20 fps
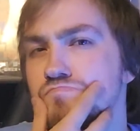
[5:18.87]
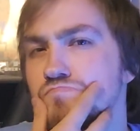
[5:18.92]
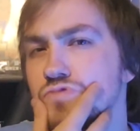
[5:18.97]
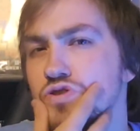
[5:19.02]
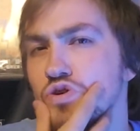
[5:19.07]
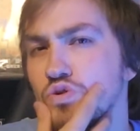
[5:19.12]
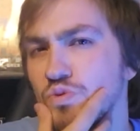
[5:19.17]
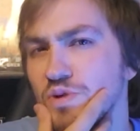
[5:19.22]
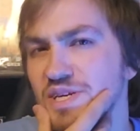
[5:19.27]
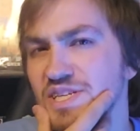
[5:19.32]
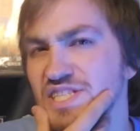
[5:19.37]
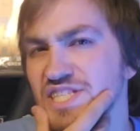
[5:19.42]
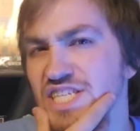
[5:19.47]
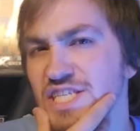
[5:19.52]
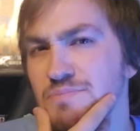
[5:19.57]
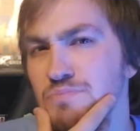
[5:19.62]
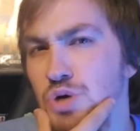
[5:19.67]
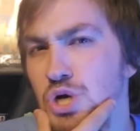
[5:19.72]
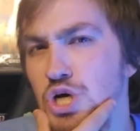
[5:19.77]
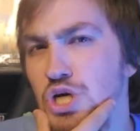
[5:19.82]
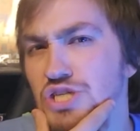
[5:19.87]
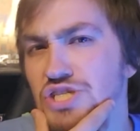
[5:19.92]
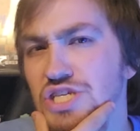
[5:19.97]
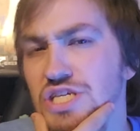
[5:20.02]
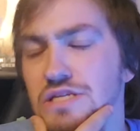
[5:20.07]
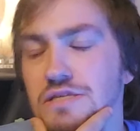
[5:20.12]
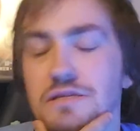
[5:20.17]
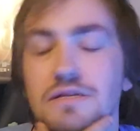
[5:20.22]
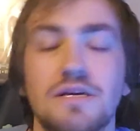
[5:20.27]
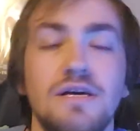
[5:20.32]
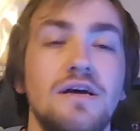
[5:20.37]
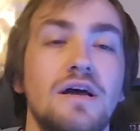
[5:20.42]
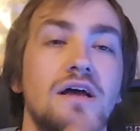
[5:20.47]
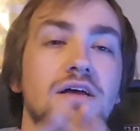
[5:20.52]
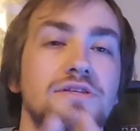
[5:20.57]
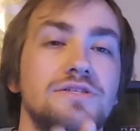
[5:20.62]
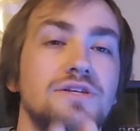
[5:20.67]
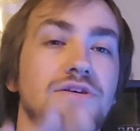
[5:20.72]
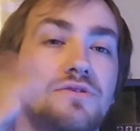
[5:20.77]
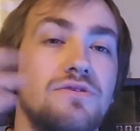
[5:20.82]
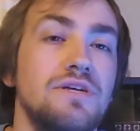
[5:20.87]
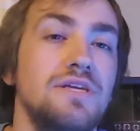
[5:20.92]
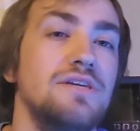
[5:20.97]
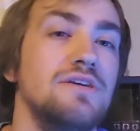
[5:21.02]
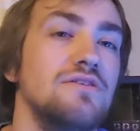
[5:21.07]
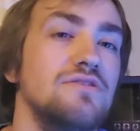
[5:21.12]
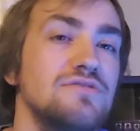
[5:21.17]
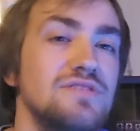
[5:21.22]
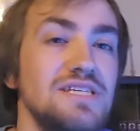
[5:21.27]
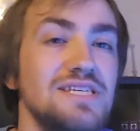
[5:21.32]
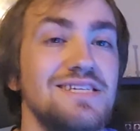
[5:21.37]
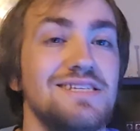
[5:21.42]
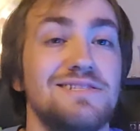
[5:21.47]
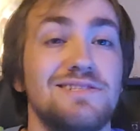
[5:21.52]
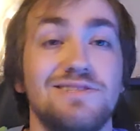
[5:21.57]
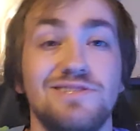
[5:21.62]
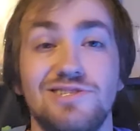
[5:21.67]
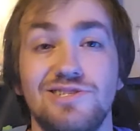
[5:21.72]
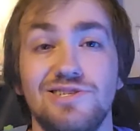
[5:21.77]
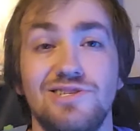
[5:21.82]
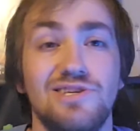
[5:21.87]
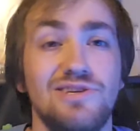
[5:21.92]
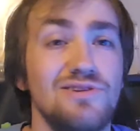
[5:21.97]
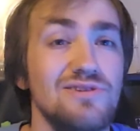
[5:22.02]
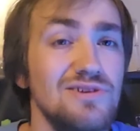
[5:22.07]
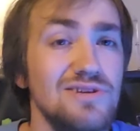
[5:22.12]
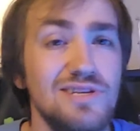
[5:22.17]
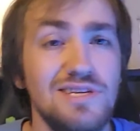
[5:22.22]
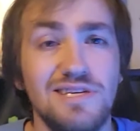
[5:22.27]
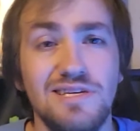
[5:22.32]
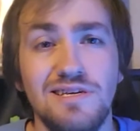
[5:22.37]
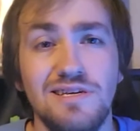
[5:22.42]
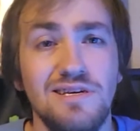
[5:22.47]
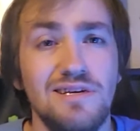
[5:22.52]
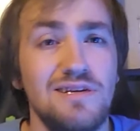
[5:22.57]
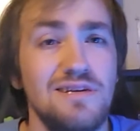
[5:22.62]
who is this person? So he goes and gets the security,